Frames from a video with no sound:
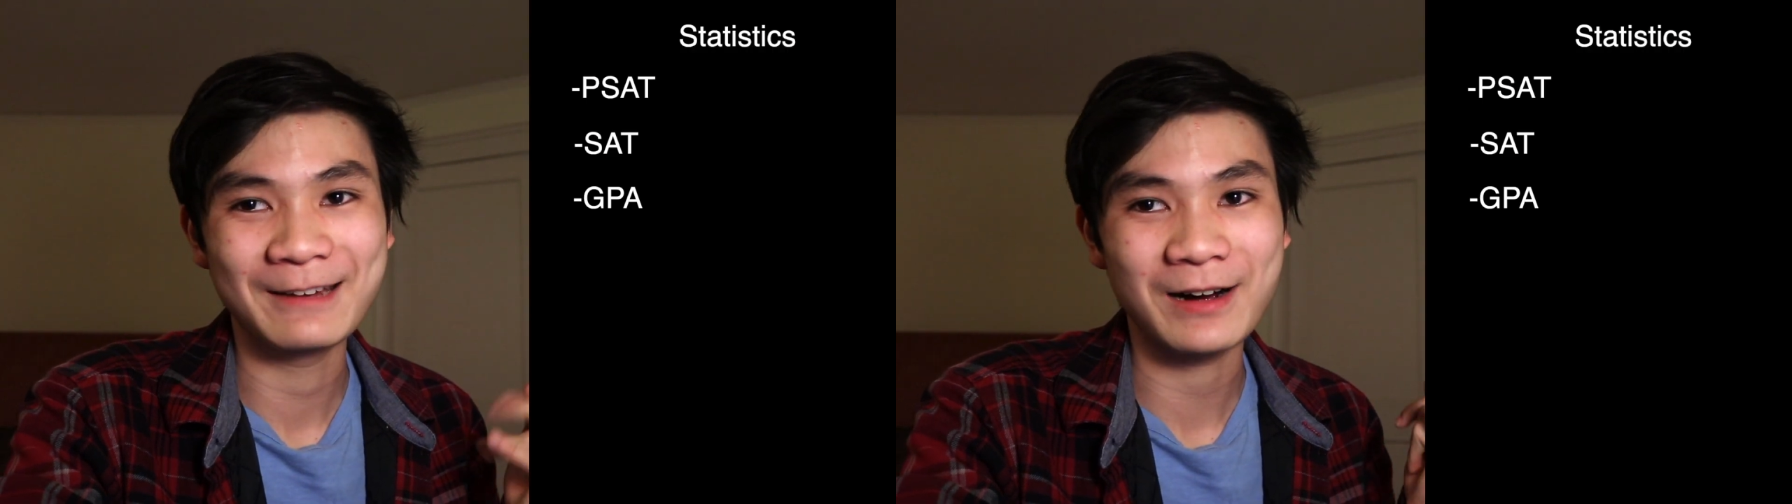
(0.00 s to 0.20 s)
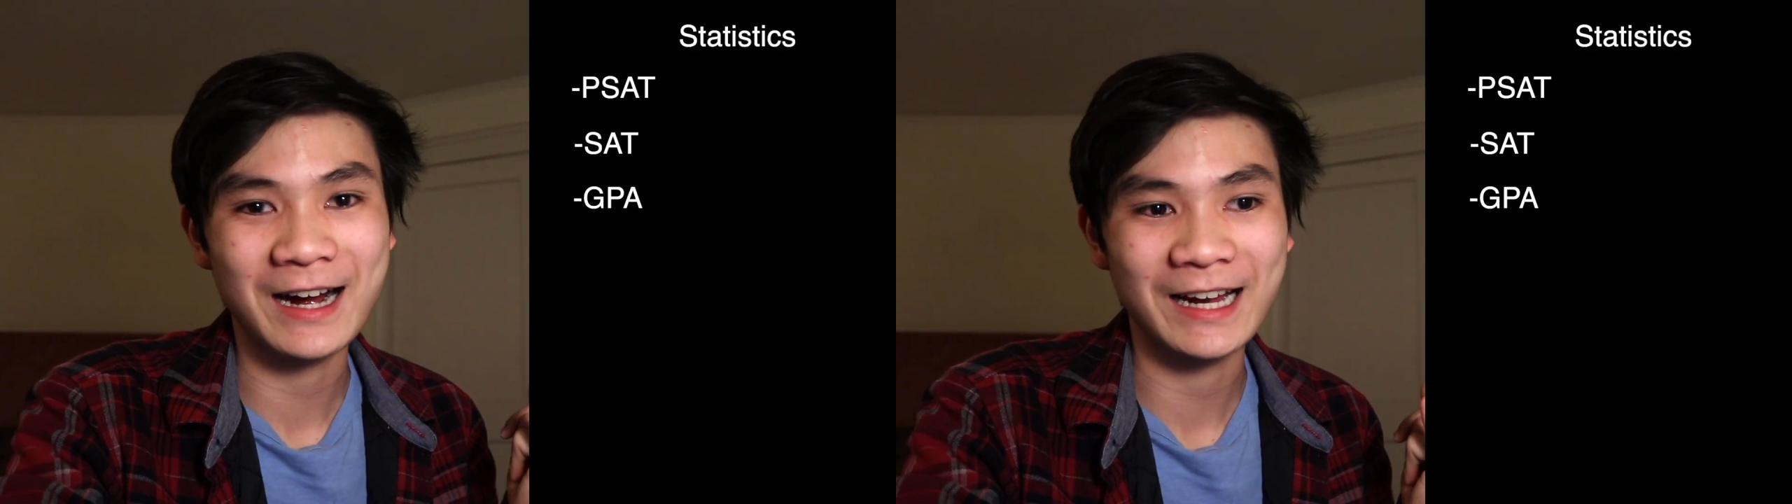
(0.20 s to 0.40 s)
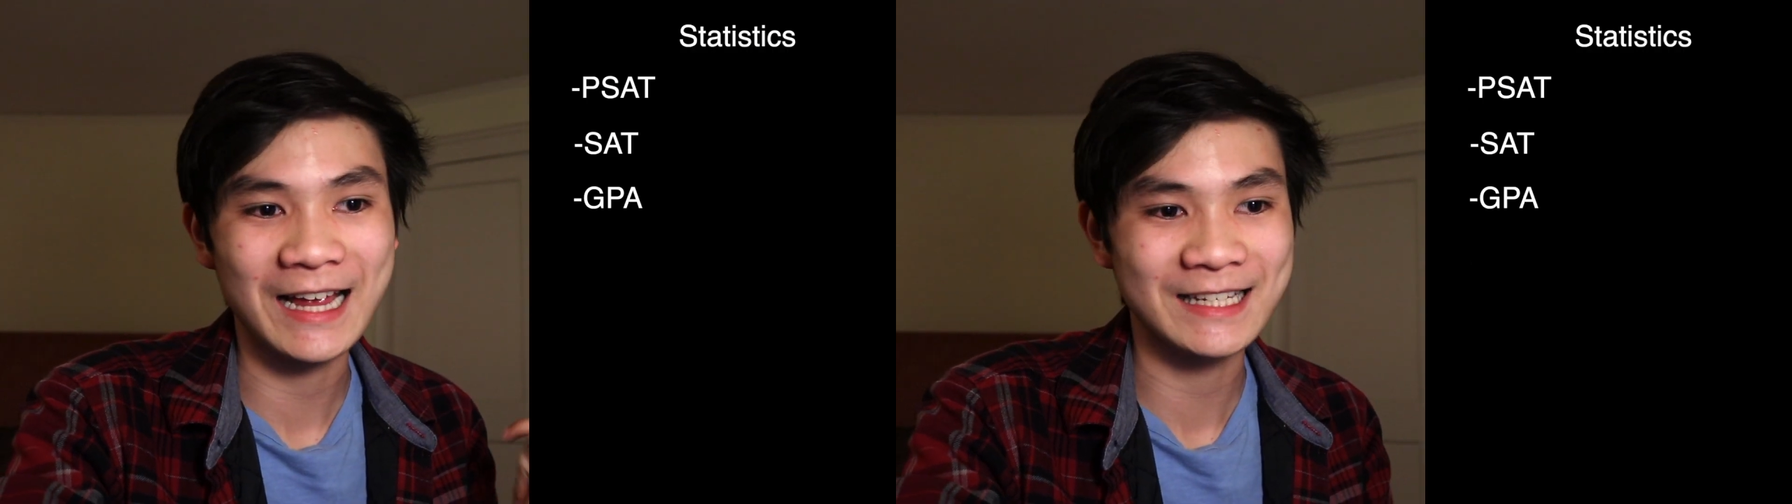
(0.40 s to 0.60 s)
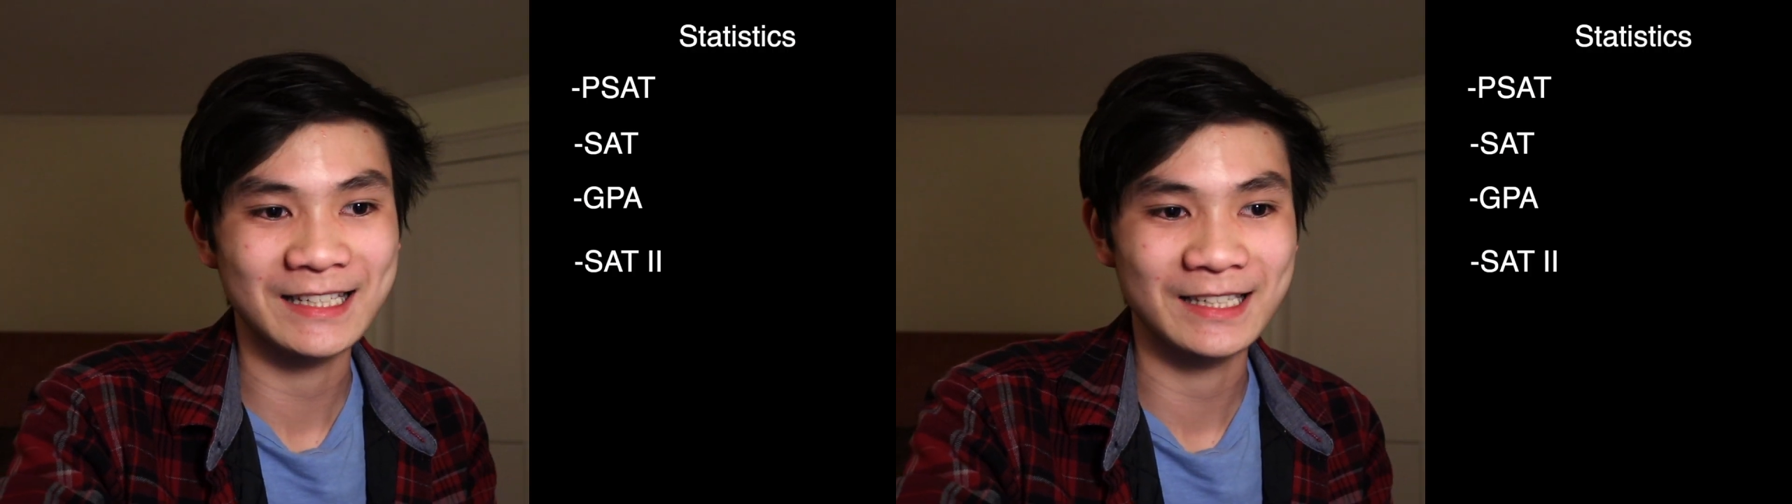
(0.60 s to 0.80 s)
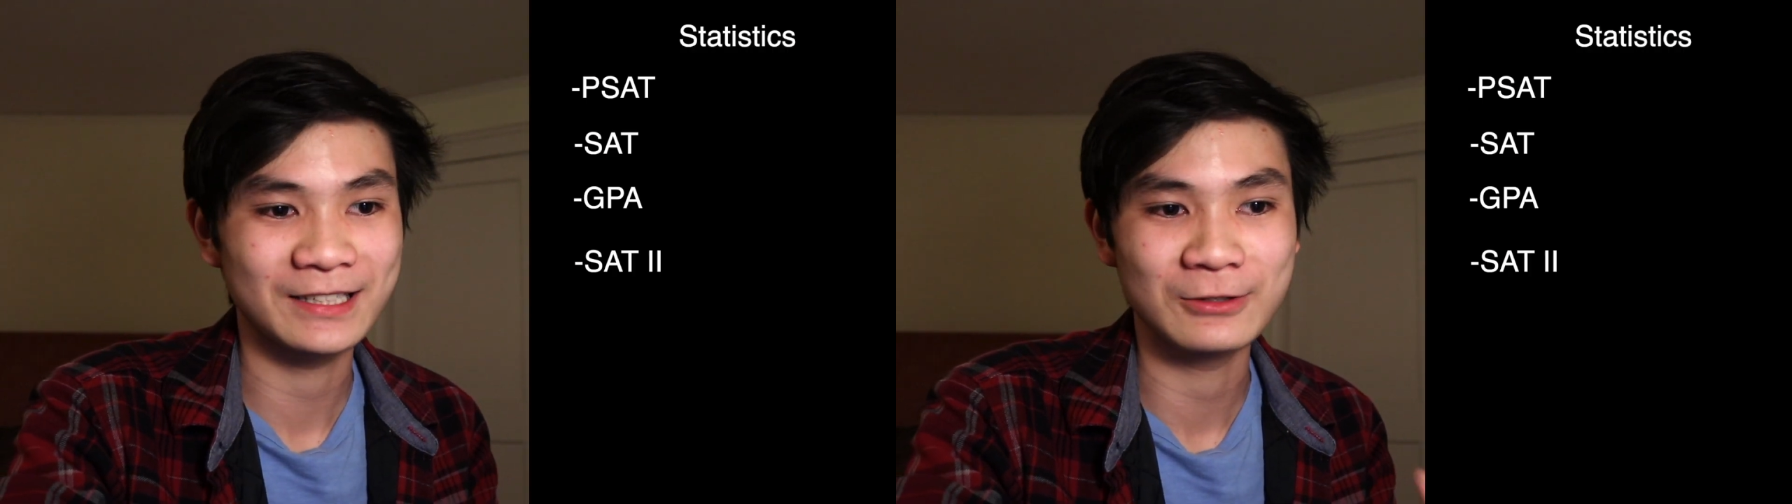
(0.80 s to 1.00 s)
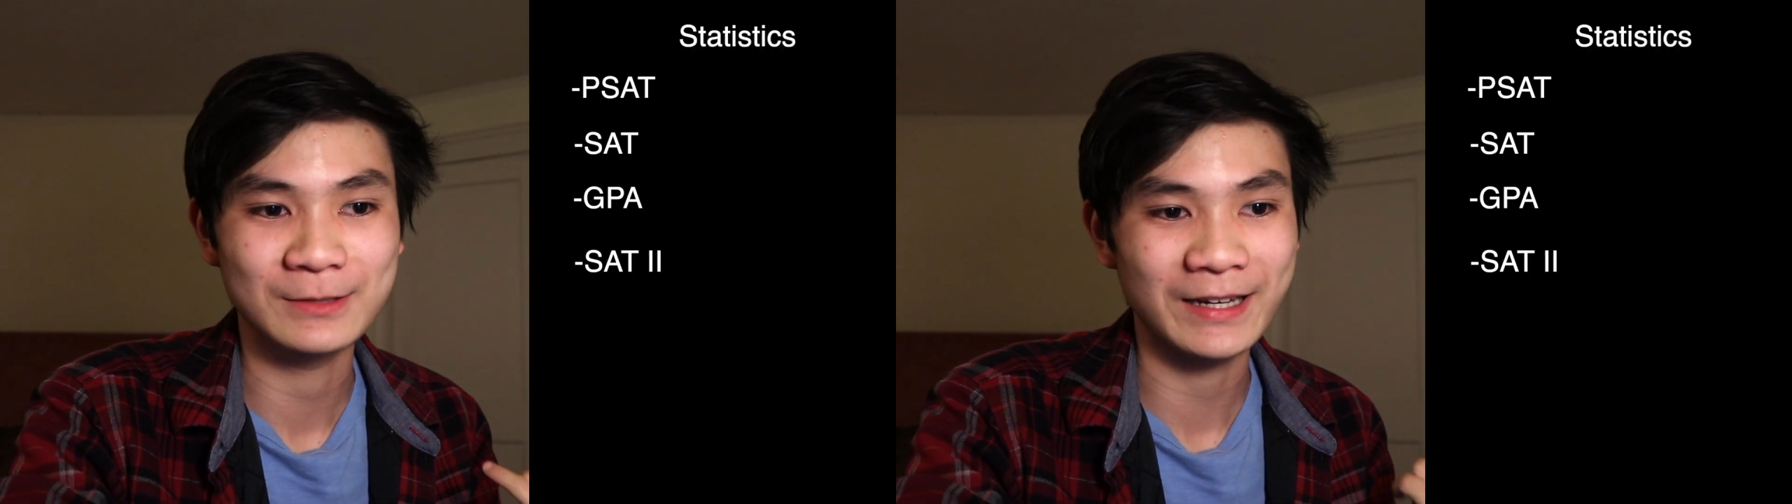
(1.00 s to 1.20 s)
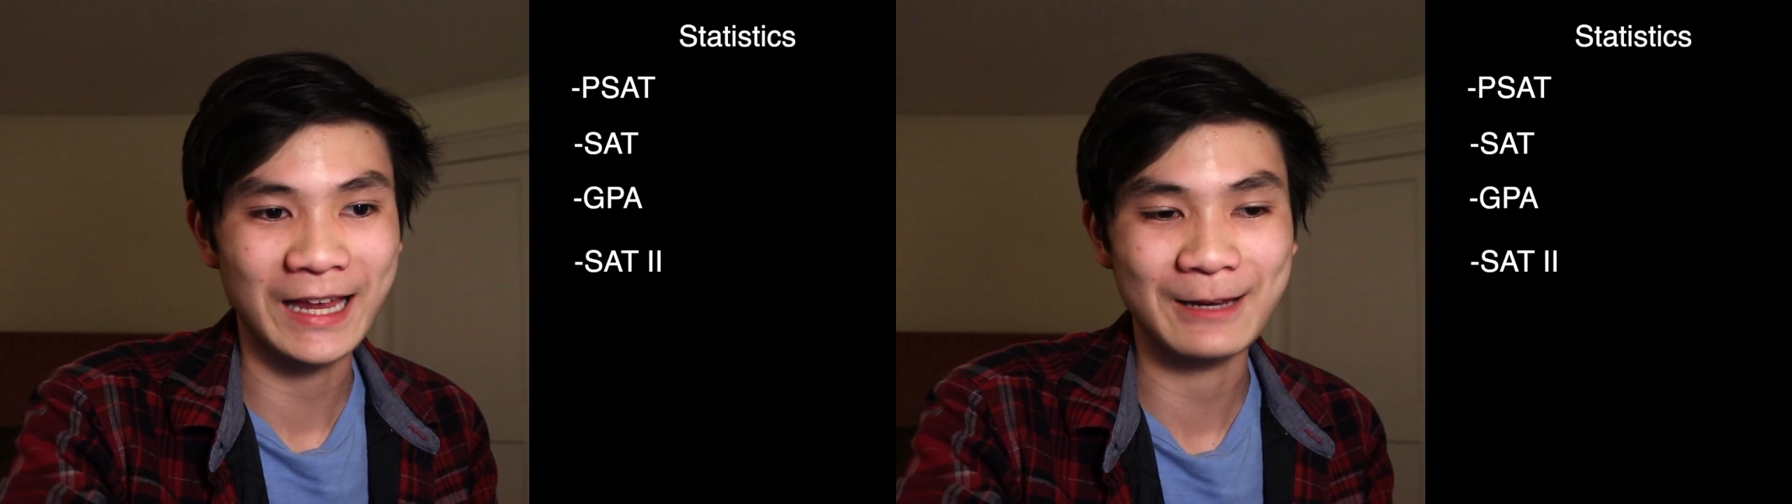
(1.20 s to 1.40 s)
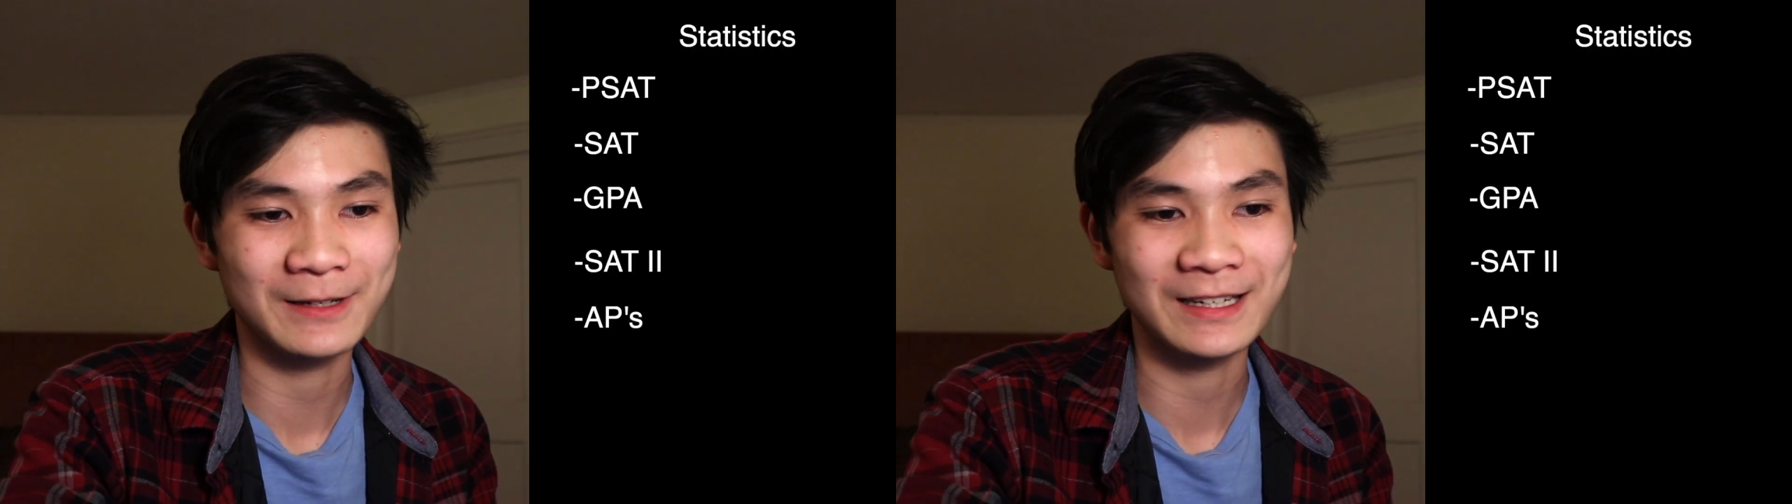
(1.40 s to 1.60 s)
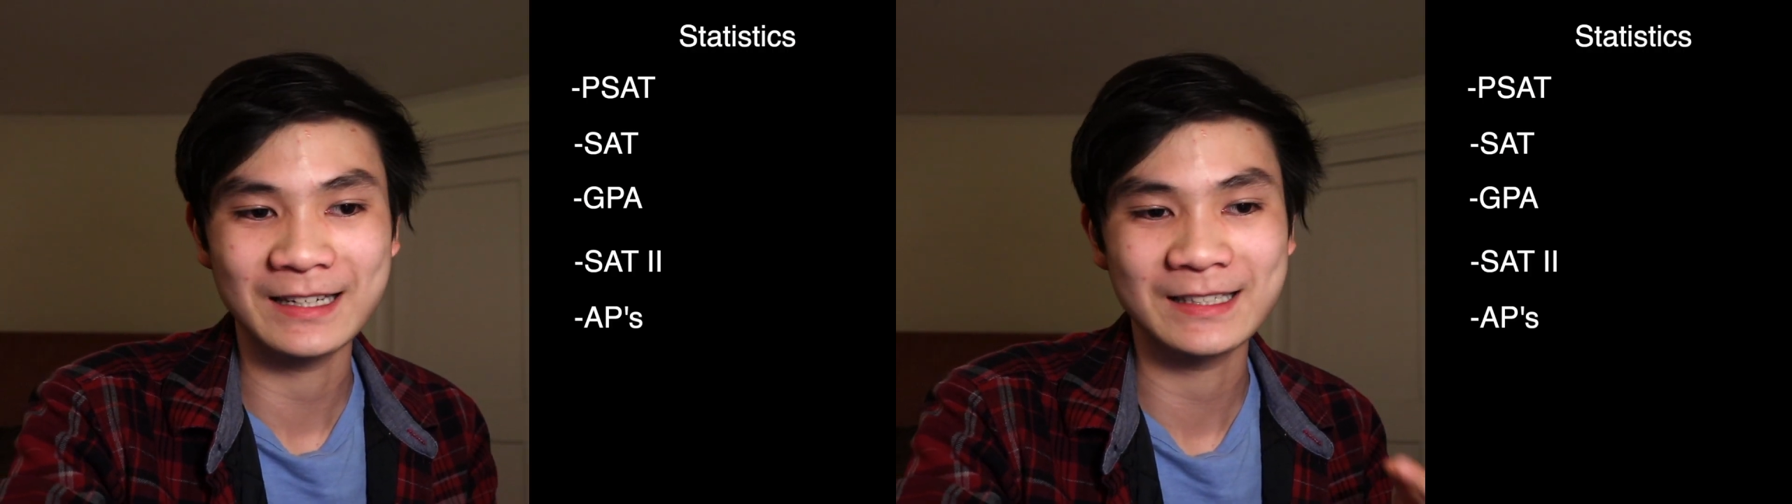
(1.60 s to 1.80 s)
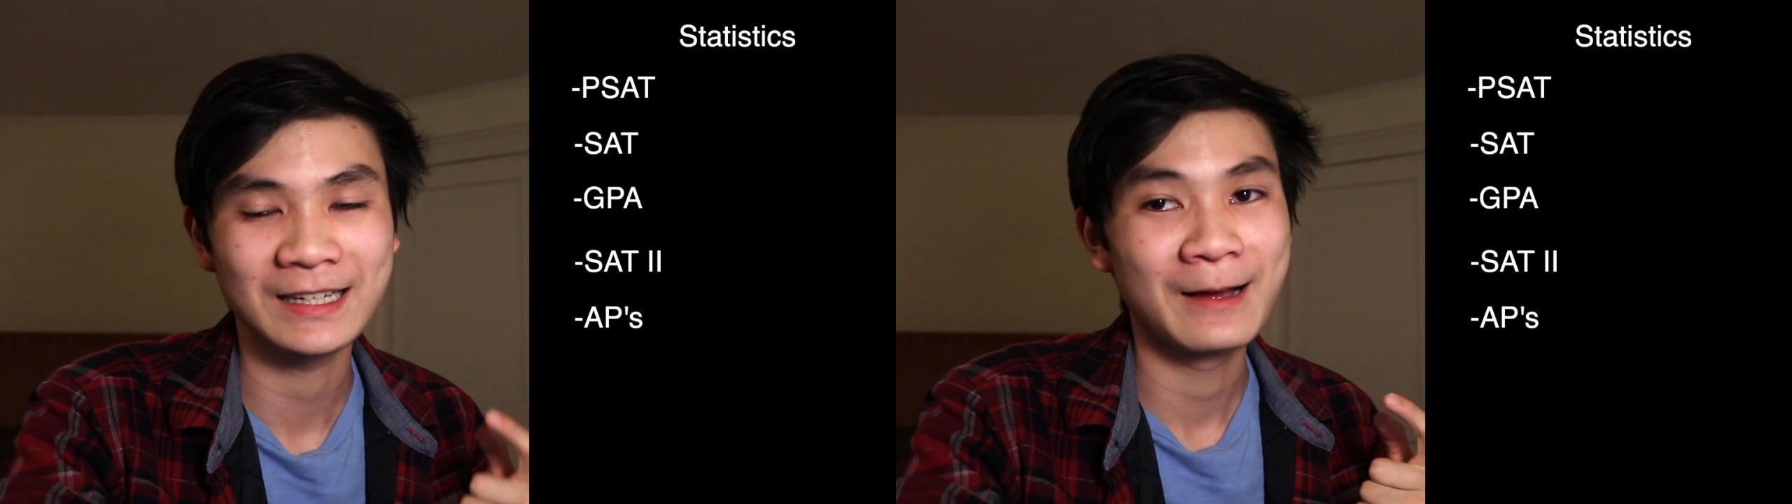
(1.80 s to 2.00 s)
my SAT2s, my
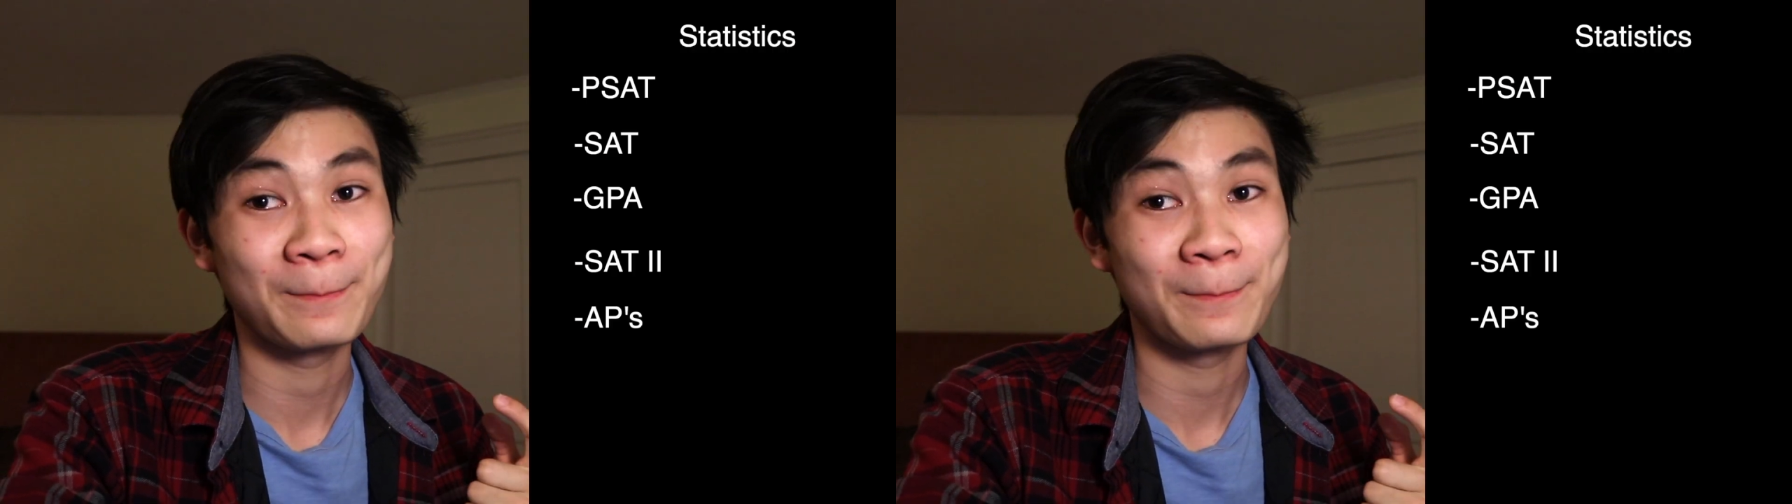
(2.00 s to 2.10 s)
APs,